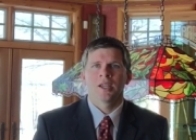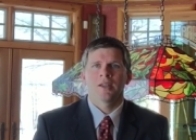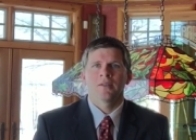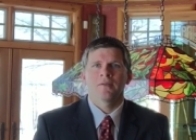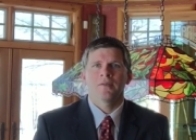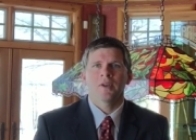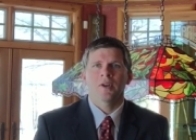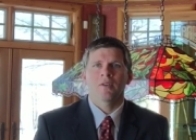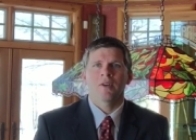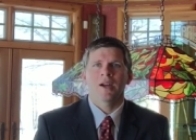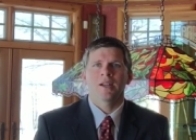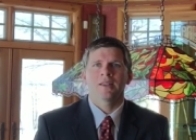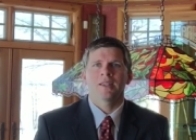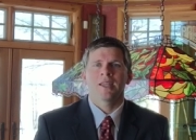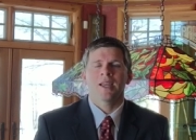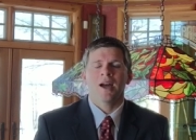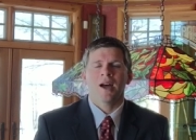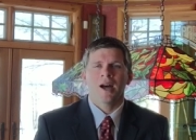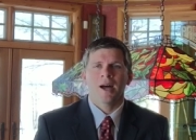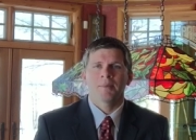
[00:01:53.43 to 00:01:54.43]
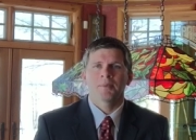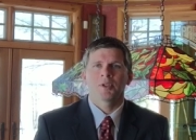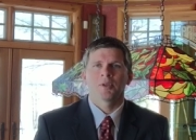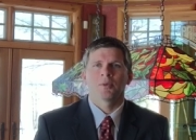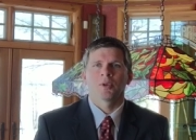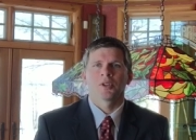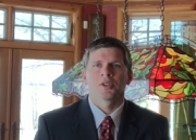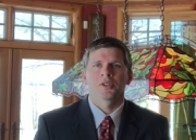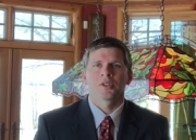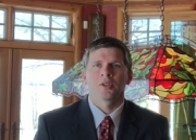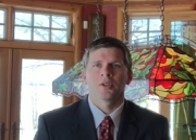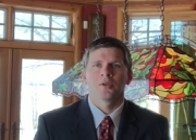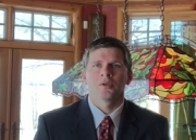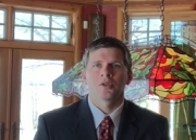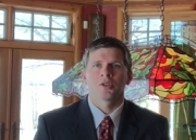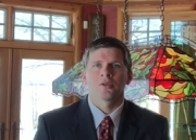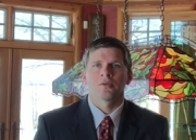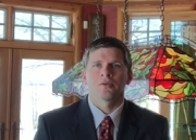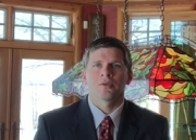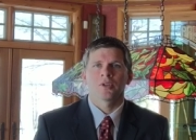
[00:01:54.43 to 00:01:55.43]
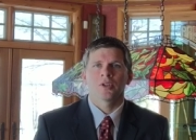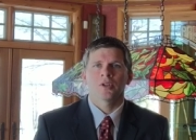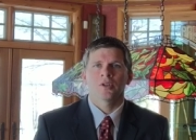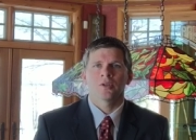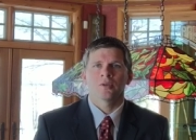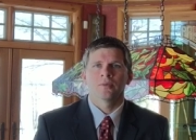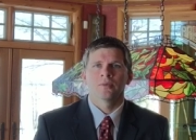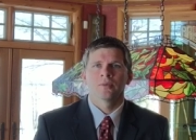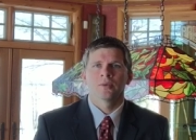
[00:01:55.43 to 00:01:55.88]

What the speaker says: and figure out the optimal solution for you.